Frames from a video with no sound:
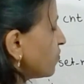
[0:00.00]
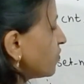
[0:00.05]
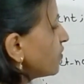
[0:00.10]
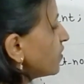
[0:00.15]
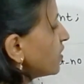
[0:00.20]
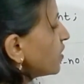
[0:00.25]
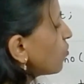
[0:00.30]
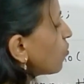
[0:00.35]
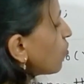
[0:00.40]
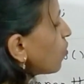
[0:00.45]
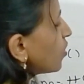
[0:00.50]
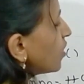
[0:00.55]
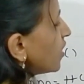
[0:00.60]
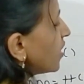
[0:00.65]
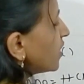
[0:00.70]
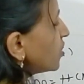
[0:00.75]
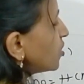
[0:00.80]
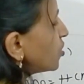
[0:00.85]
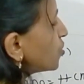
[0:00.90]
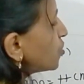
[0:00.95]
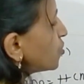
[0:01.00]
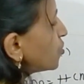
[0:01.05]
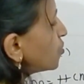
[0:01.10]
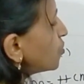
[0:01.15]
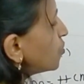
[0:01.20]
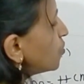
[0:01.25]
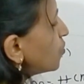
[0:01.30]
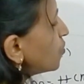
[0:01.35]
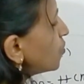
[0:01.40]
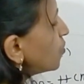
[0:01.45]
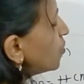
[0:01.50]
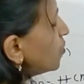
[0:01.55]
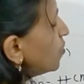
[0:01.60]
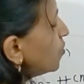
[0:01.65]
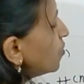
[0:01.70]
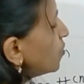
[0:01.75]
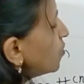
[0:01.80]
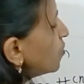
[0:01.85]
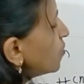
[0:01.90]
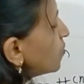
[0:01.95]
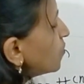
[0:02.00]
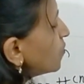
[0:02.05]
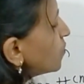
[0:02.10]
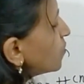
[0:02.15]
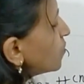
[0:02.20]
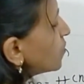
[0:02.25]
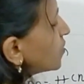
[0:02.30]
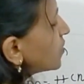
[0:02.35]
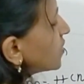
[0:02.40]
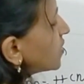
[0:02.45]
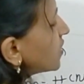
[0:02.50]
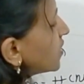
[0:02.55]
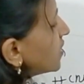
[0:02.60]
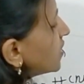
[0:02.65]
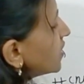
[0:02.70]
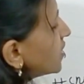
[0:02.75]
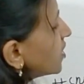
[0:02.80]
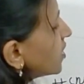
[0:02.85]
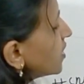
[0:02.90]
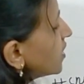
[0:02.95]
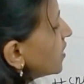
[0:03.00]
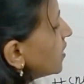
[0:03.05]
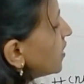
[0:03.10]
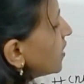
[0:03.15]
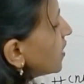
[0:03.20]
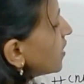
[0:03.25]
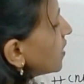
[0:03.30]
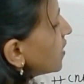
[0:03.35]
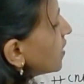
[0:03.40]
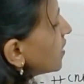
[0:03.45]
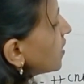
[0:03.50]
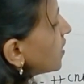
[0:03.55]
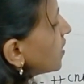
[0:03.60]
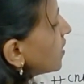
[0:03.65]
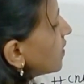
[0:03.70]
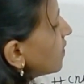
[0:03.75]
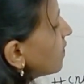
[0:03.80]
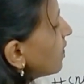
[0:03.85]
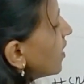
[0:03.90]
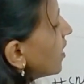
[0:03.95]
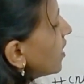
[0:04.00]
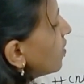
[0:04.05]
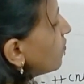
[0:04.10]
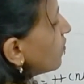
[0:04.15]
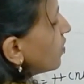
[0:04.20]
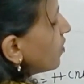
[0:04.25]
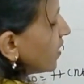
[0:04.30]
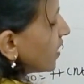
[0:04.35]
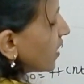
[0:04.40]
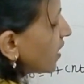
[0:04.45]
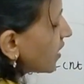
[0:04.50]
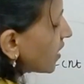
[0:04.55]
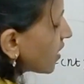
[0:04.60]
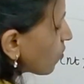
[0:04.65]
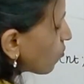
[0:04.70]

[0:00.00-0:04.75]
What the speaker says: we will call like show CNT. Then we will get